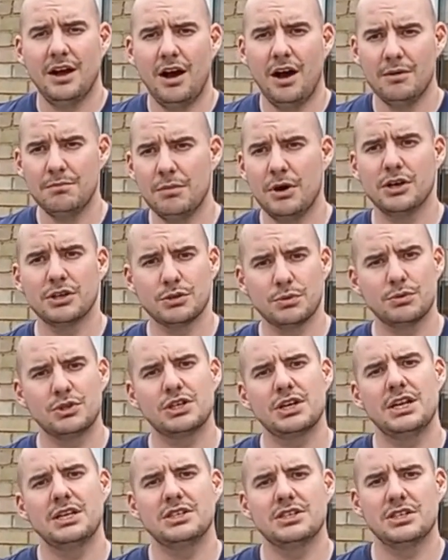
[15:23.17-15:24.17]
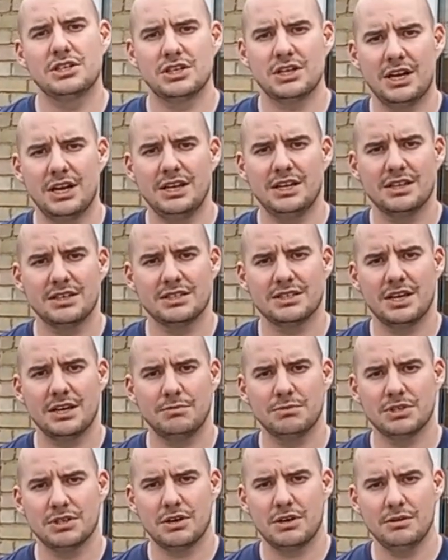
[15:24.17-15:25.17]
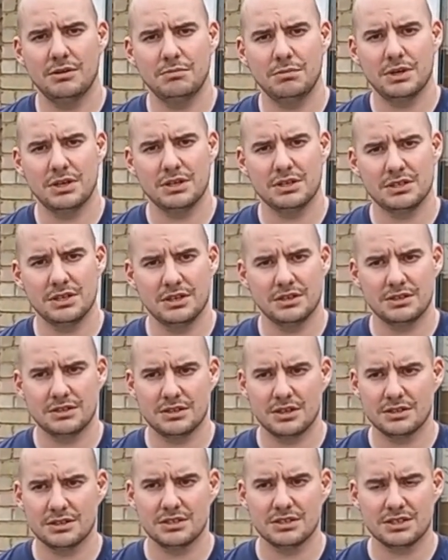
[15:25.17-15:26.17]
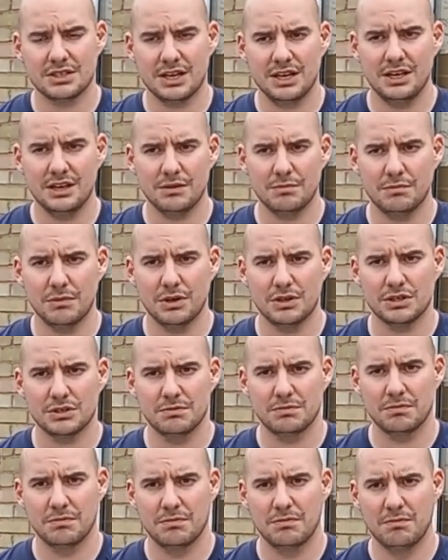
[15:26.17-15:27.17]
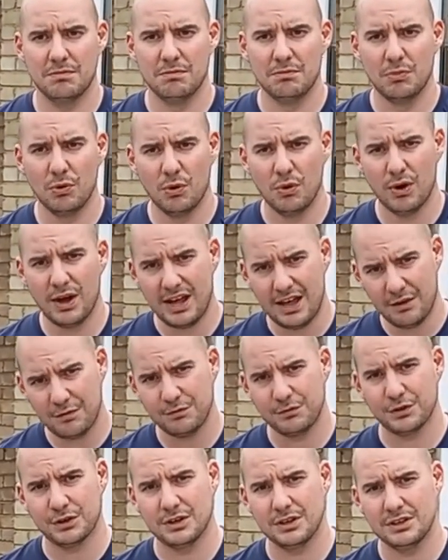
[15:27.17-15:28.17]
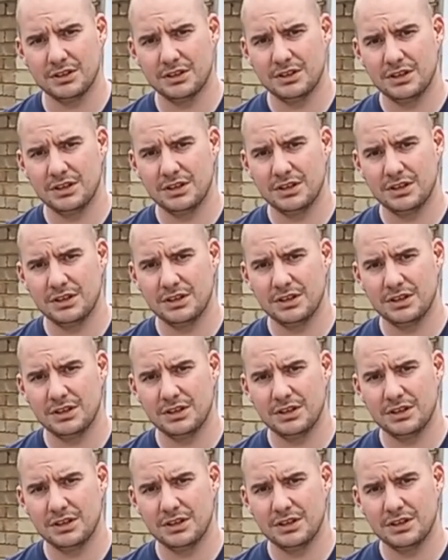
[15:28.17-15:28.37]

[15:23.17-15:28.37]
I might as well change the chain at the same time, because it doesn't take much more effort